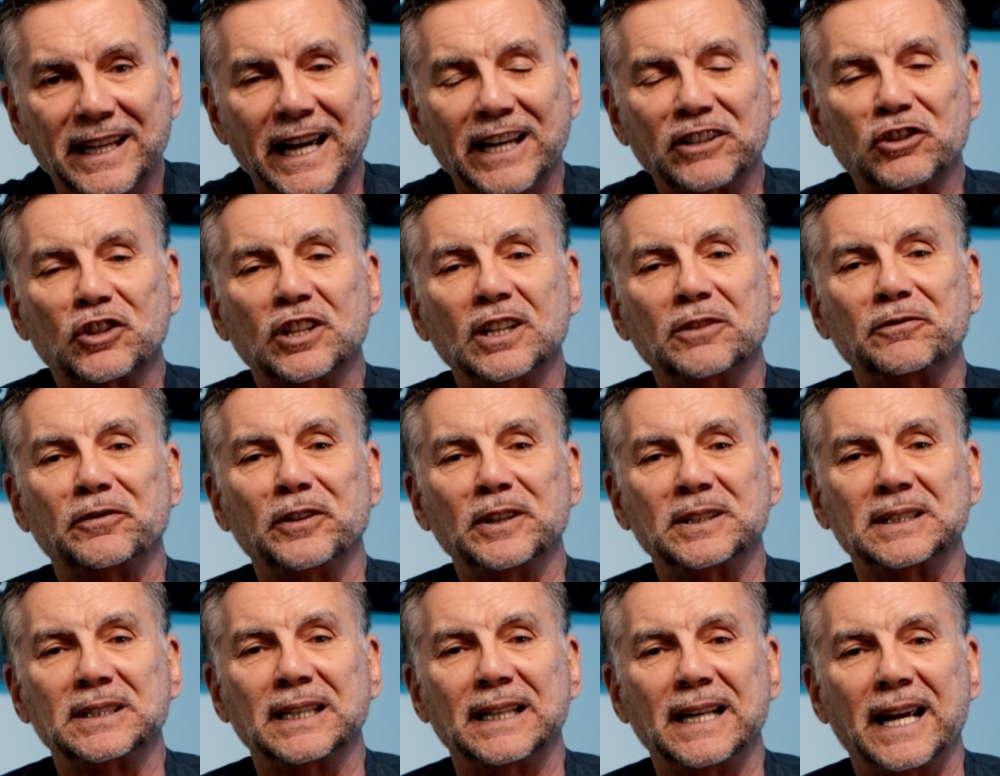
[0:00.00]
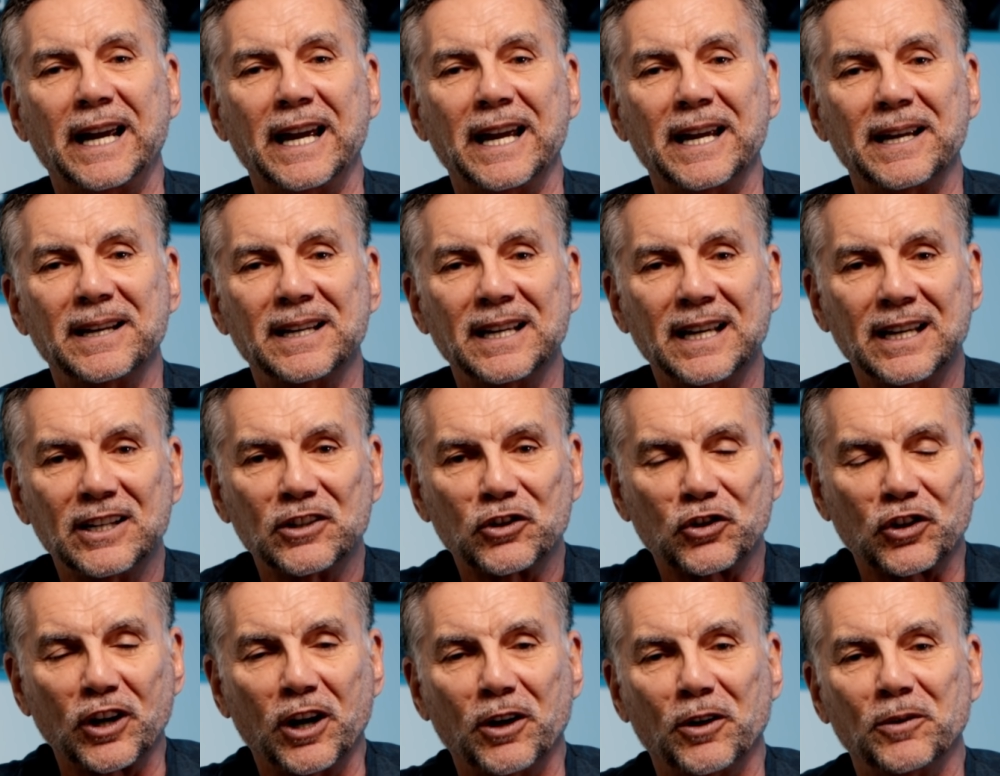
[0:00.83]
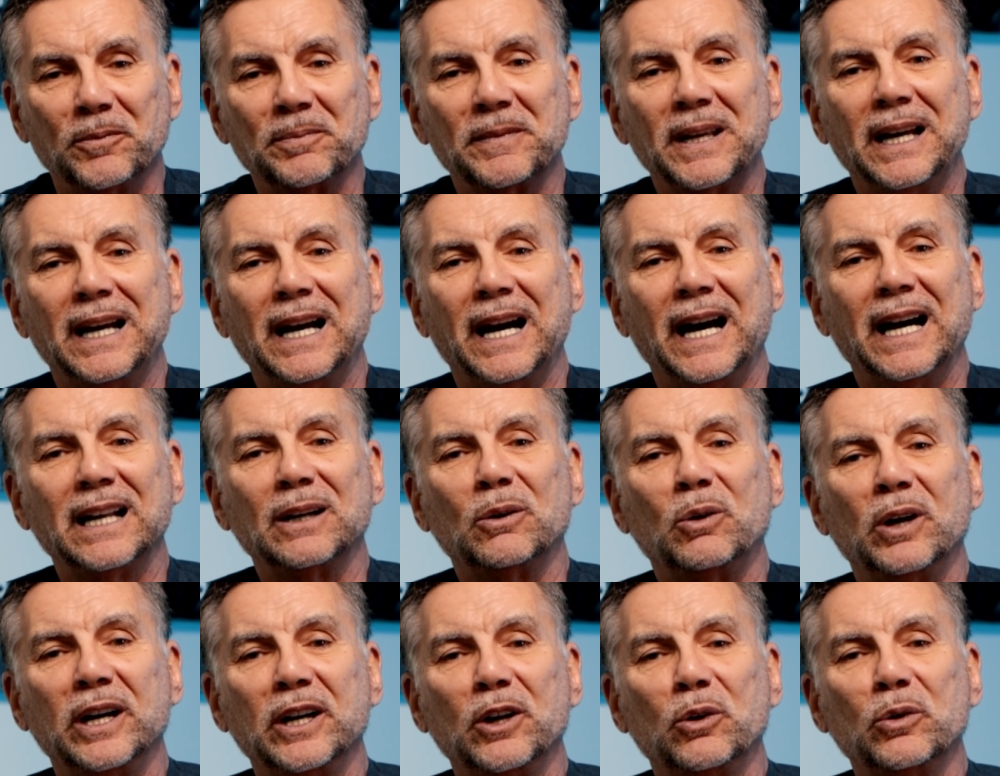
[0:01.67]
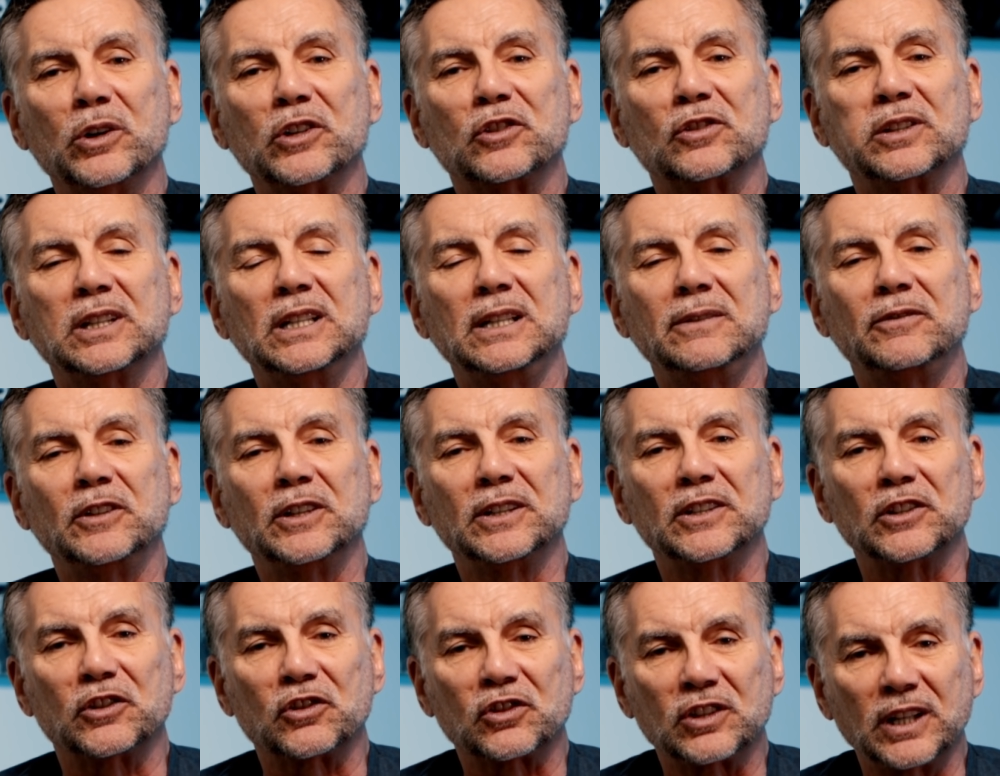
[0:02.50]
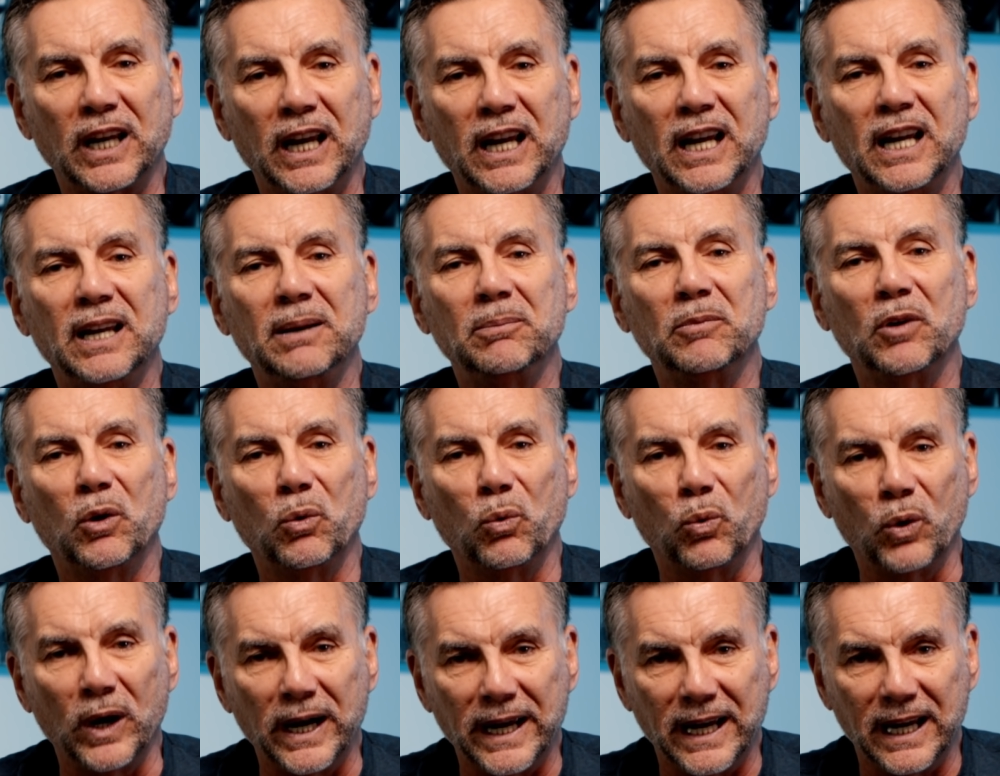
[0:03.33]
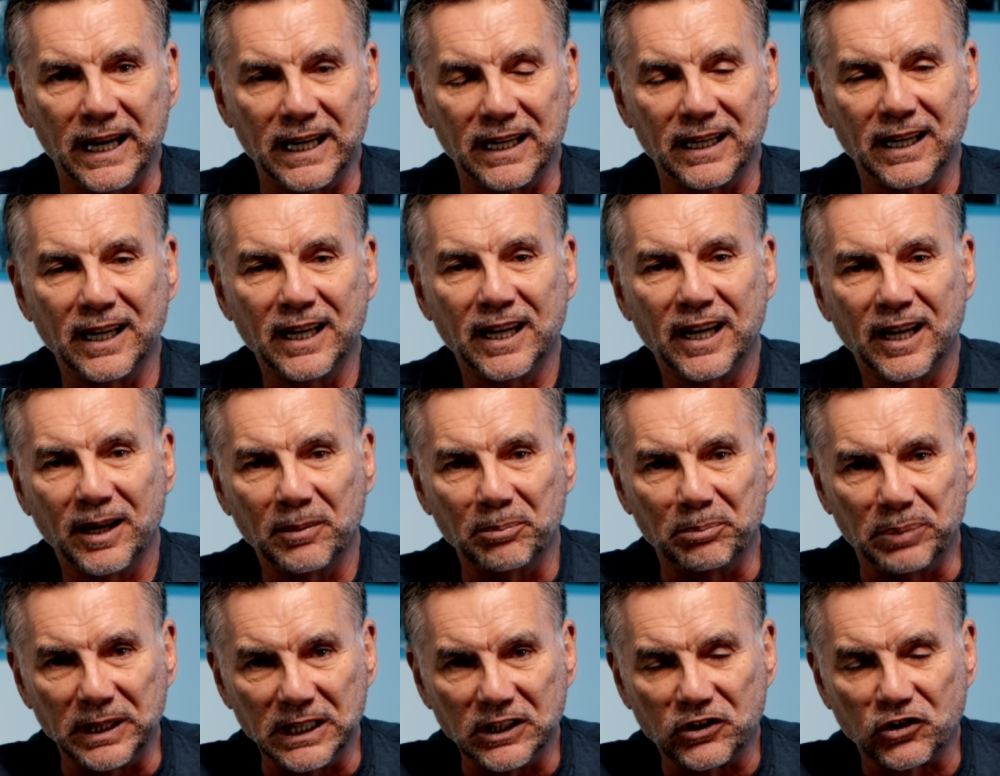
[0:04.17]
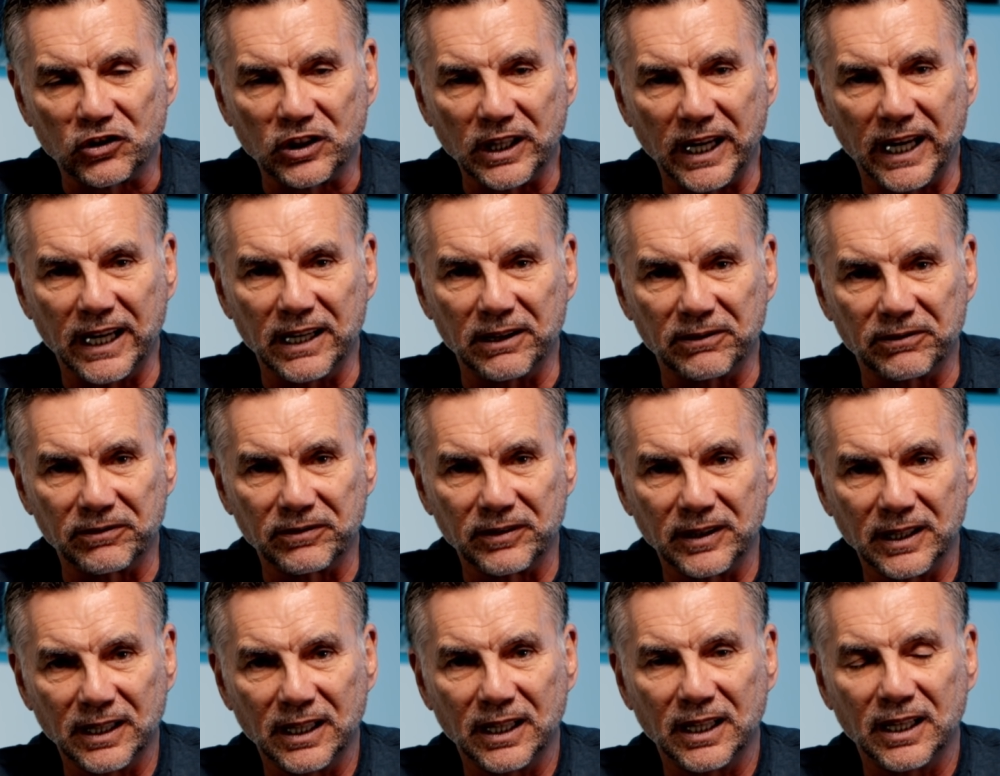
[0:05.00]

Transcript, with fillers: That's it for today. So, how do I always leave you the same way? Be safe.